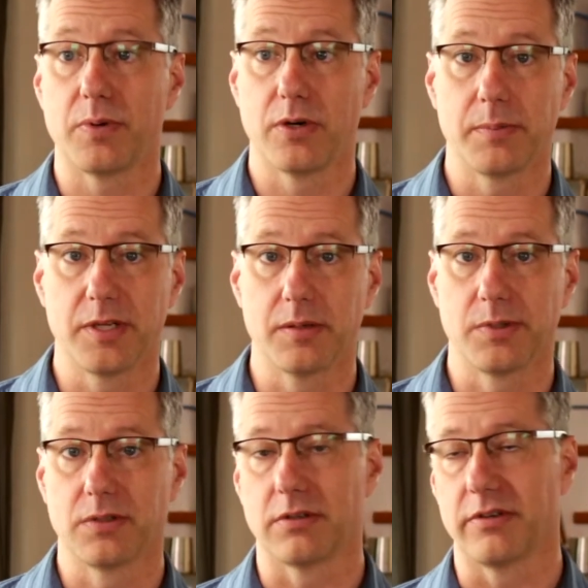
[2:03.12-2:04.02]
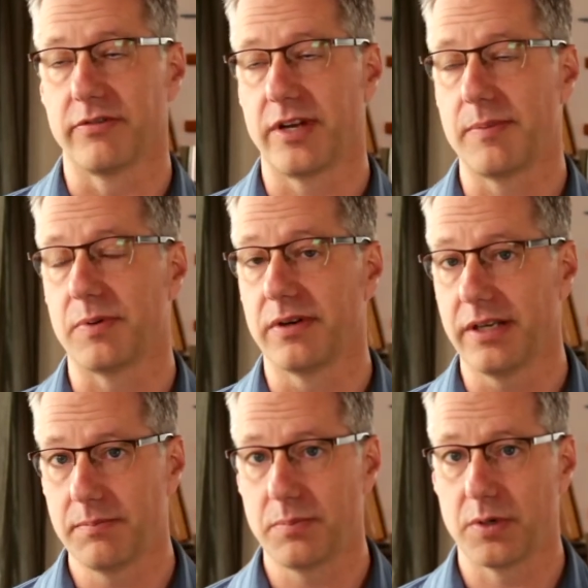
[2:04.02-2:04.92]
permeable or a vapor
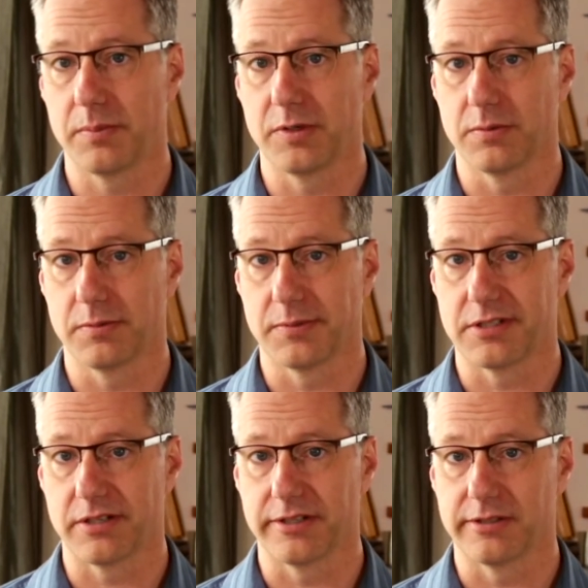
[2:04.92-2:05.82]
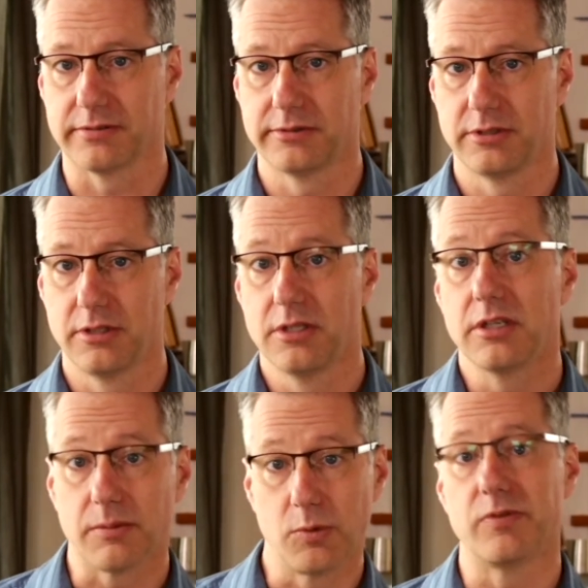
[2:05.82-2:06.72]
impermeable material
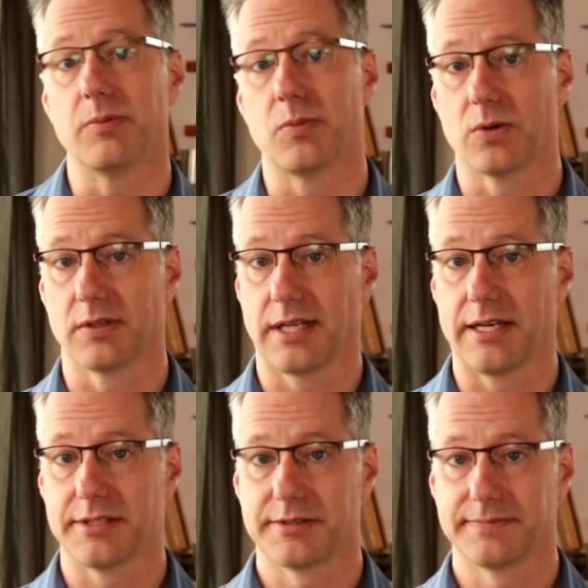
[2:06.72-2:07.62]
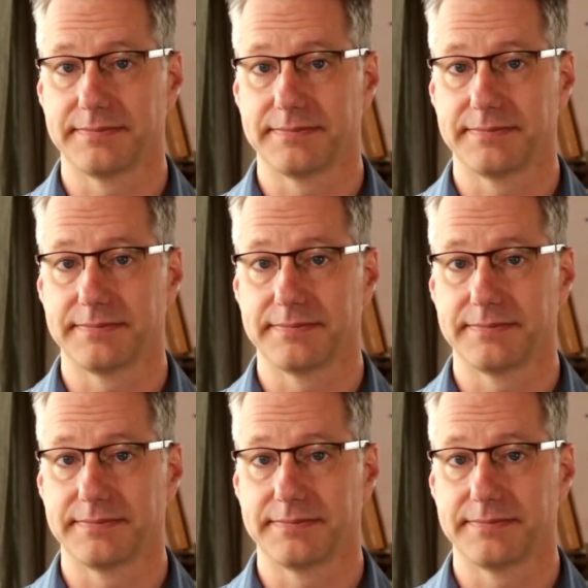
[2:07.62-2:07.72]
can move it more or less.